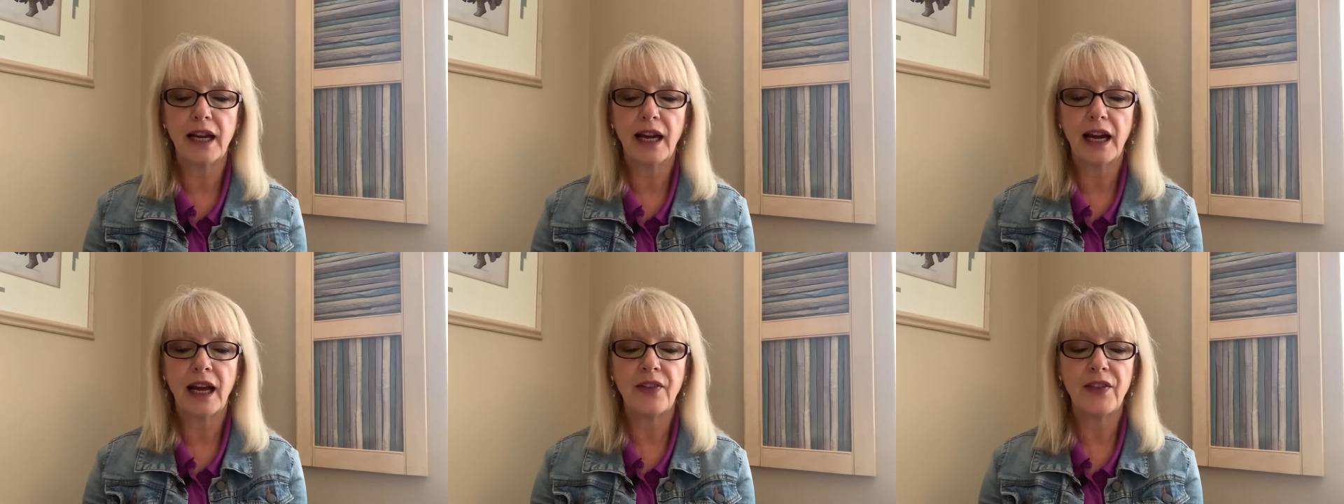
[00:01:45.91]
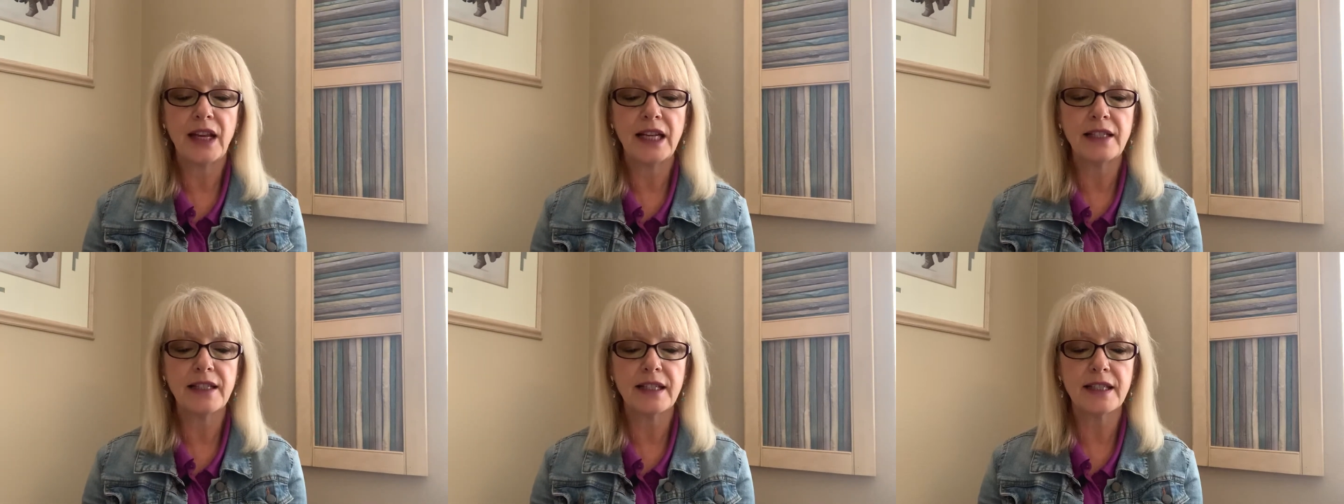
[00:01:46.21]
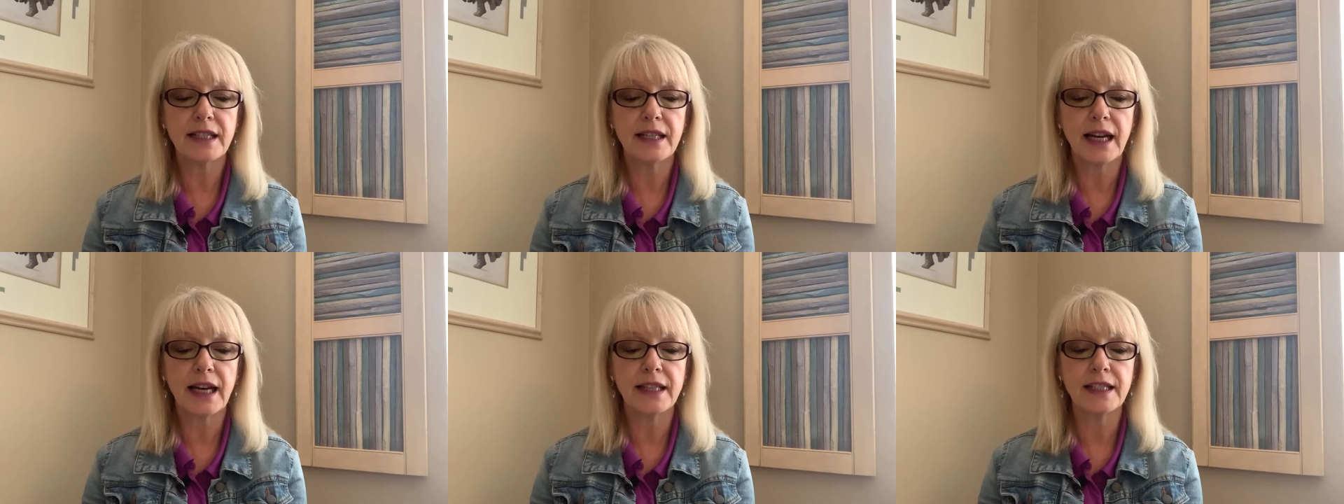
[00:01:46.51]
and then
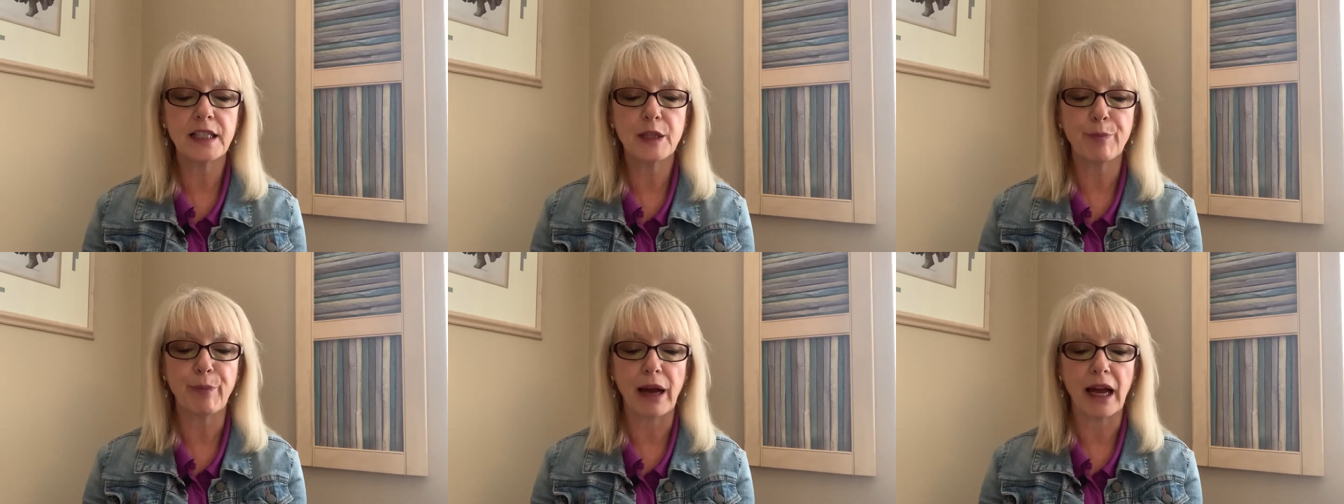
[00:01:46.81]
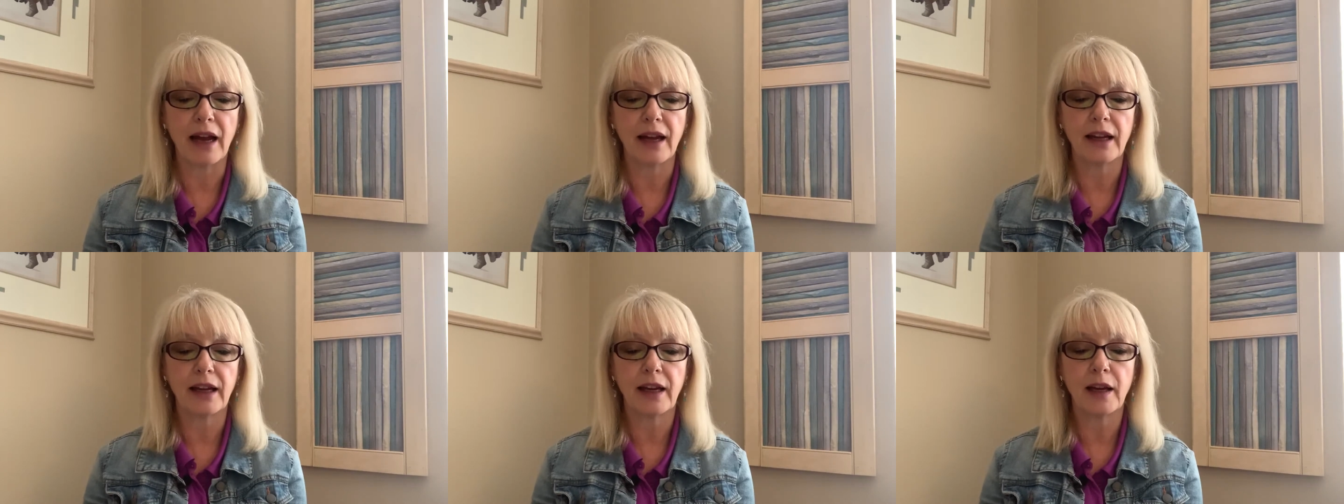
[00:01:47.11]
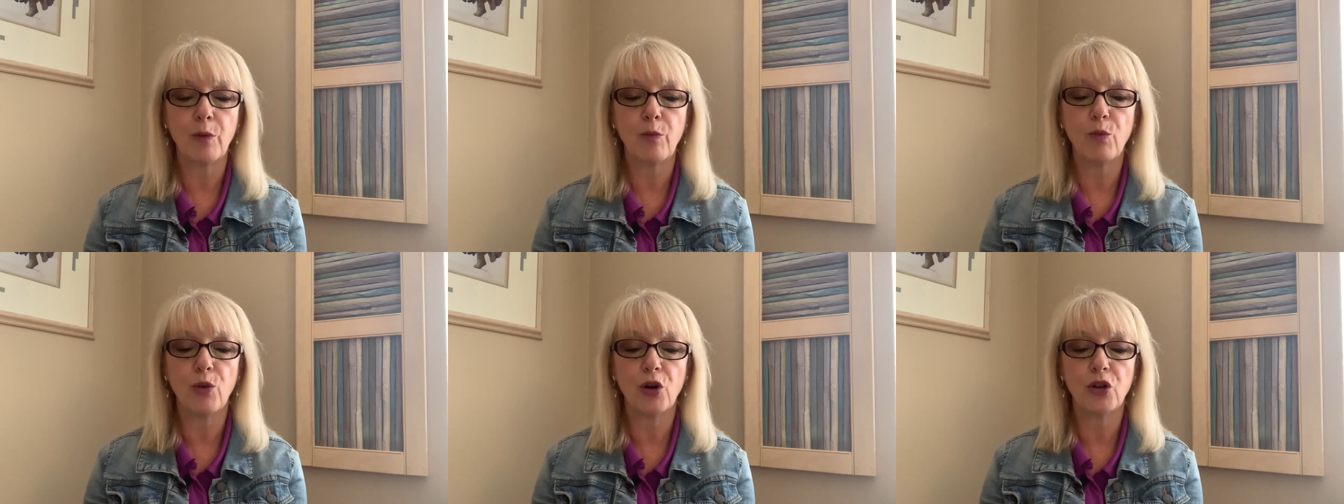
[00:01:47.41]
stands back
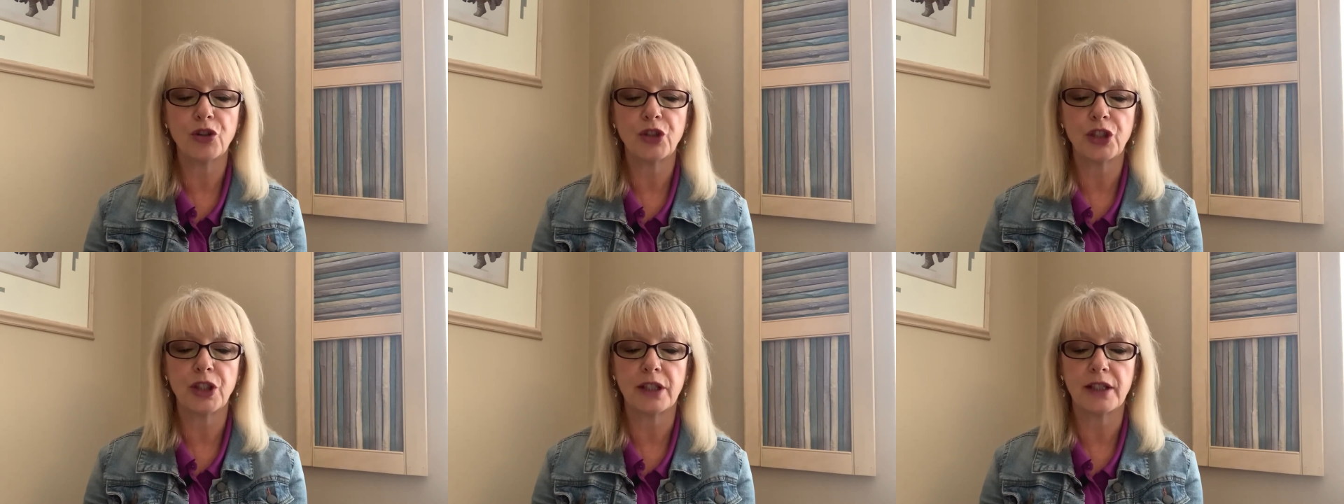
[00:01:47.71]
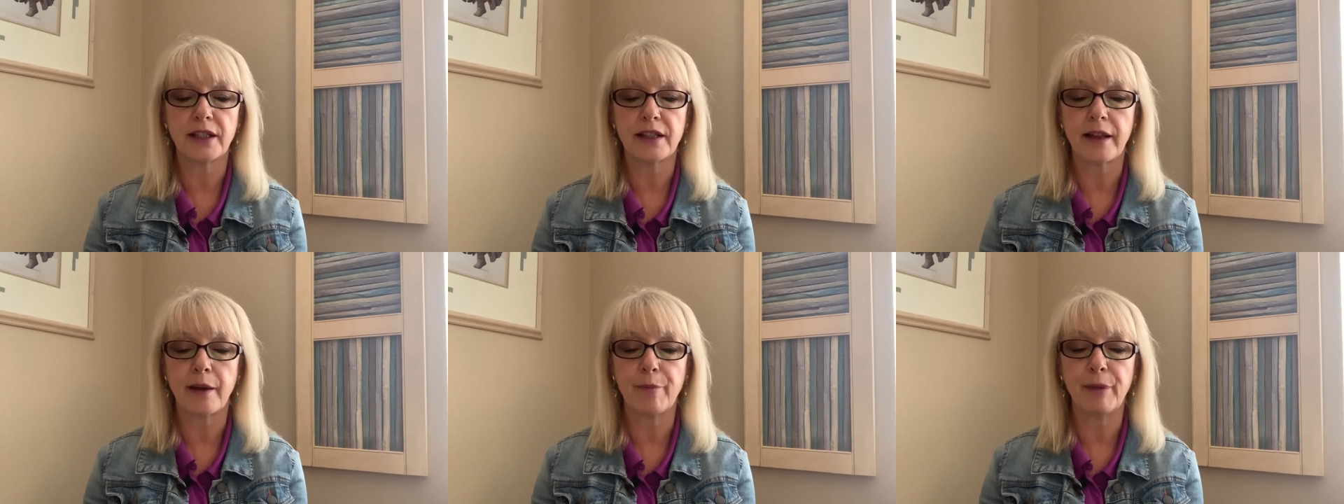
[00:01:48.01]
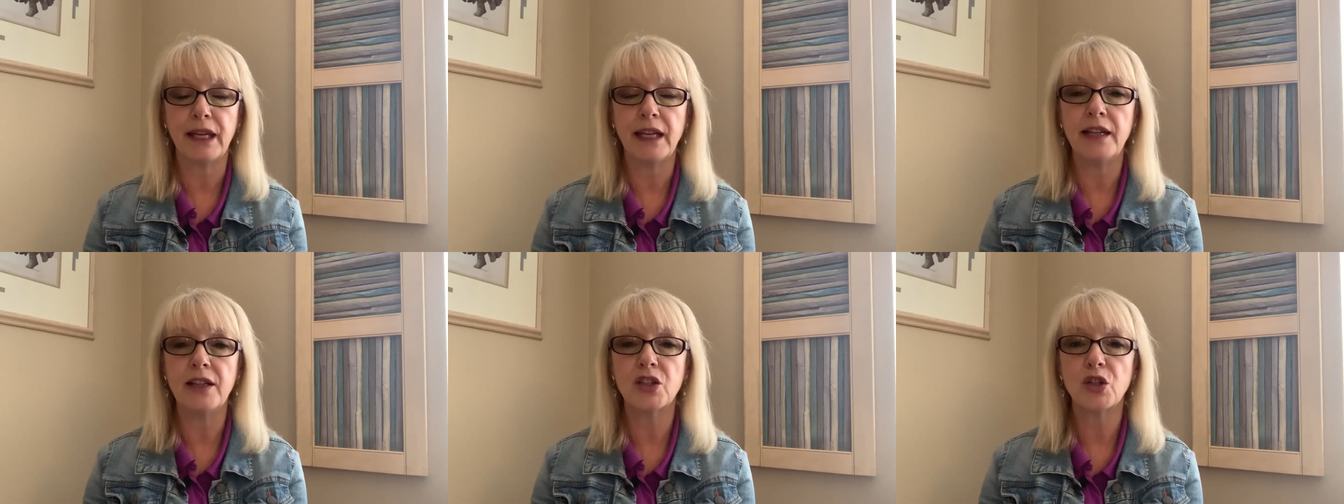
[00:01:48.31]
and watches them
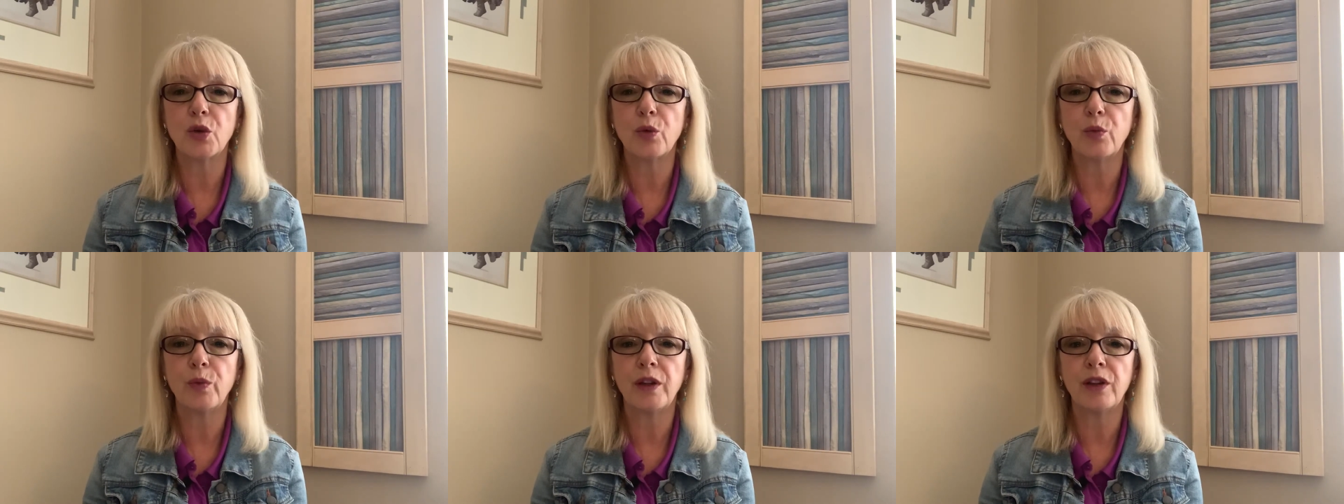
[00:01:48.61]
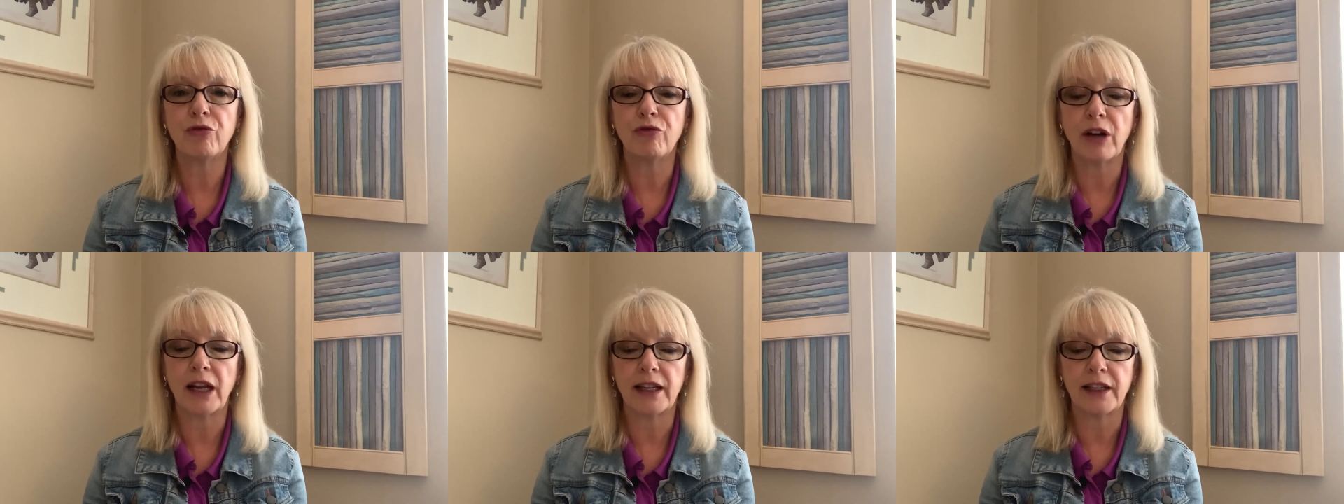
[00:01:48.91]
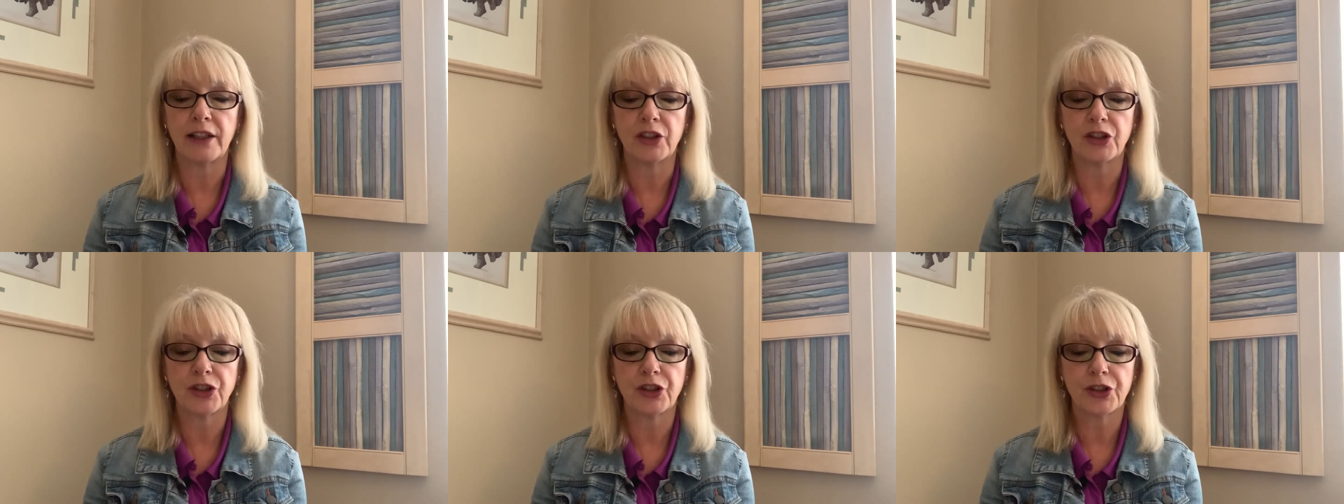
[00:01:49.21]
eat with
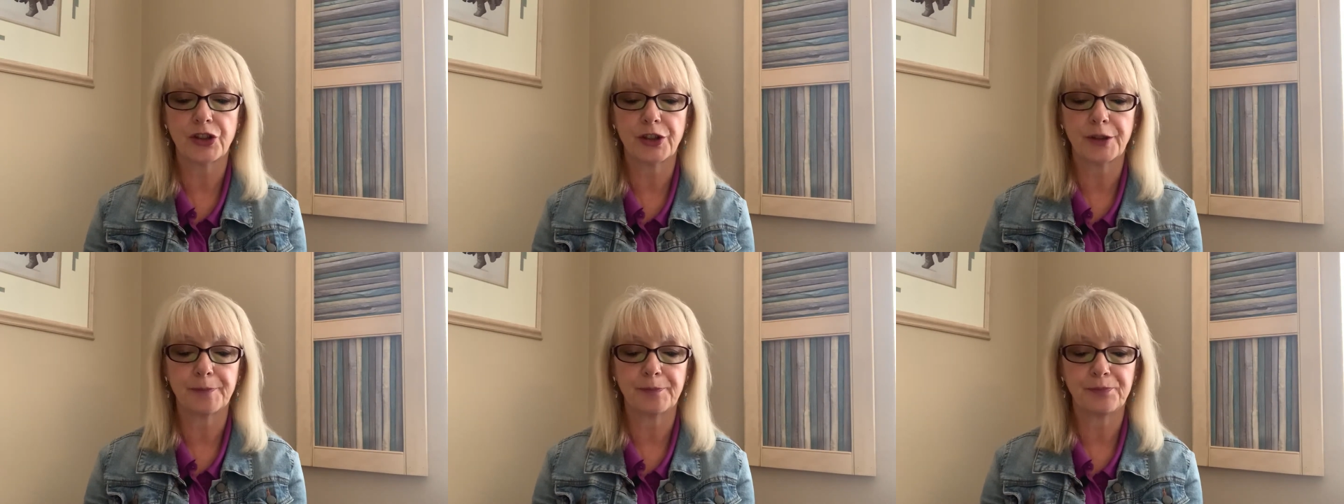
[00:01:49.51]
relish.